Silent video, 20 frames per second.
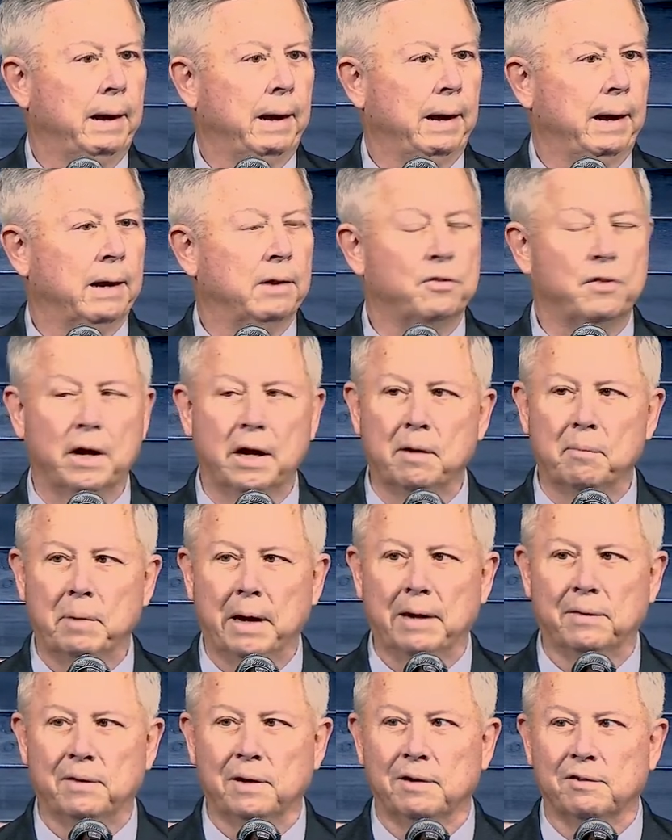And think
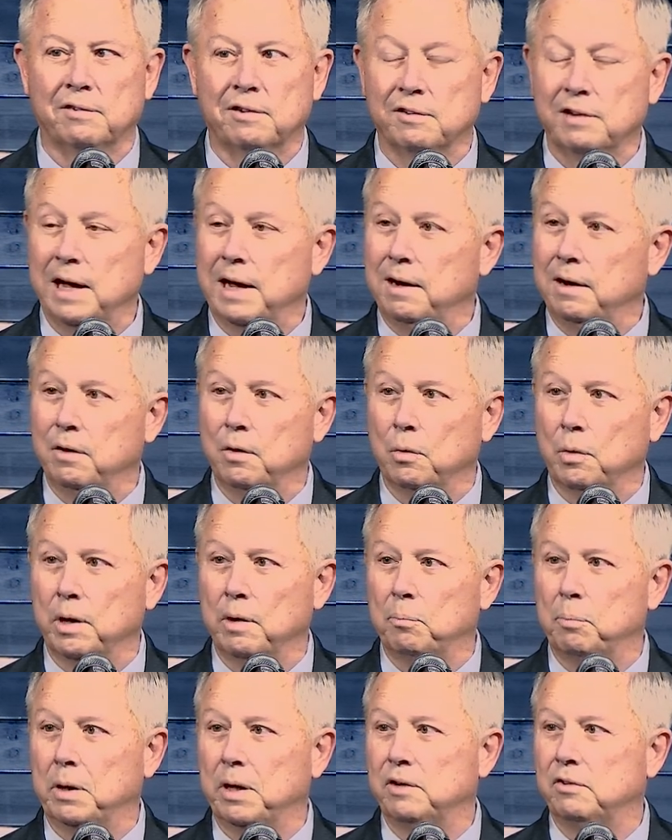about this, because I don't know
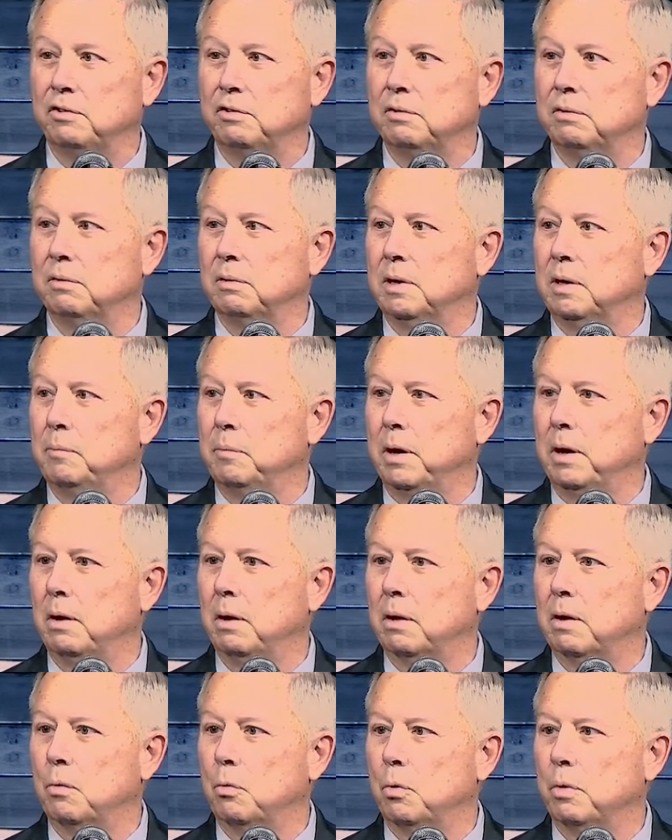any place in
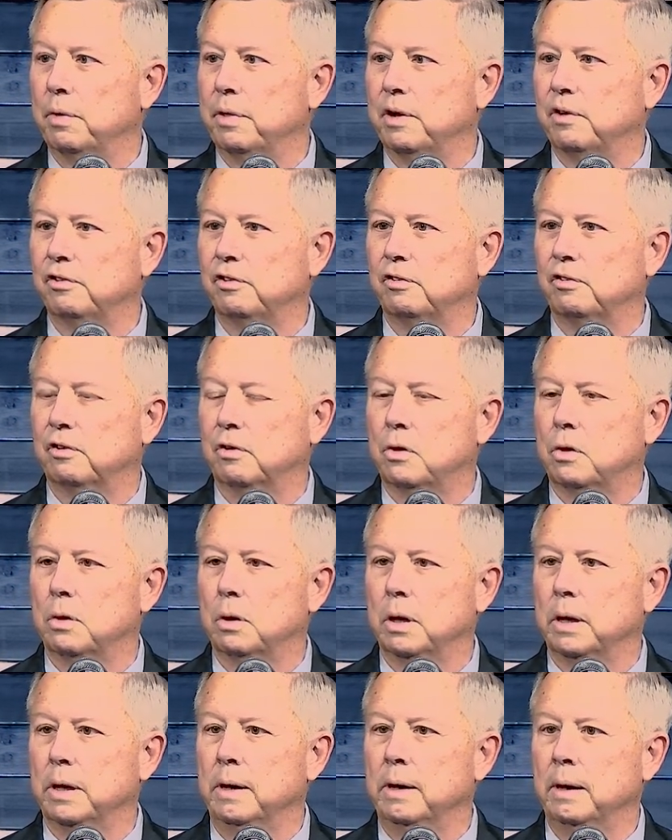America where this has
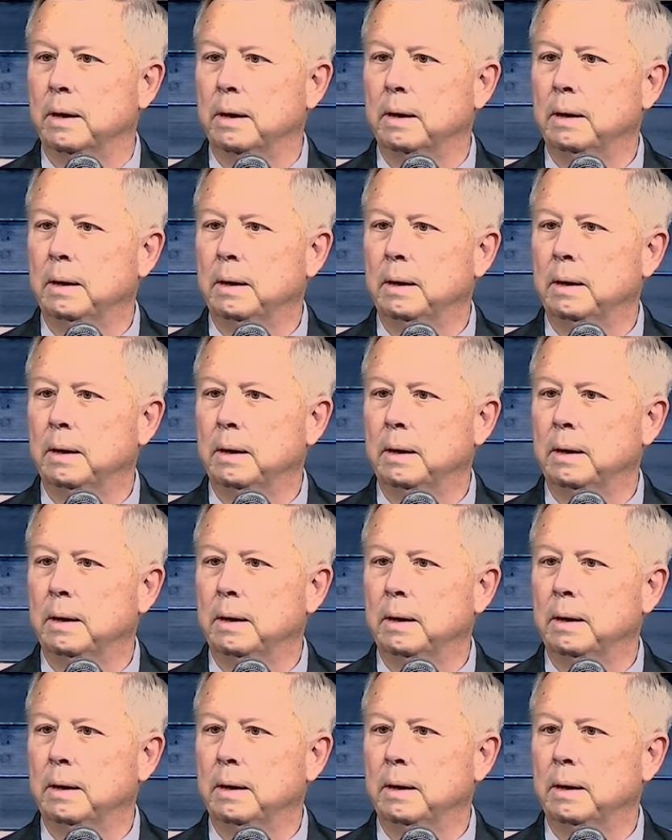occurred.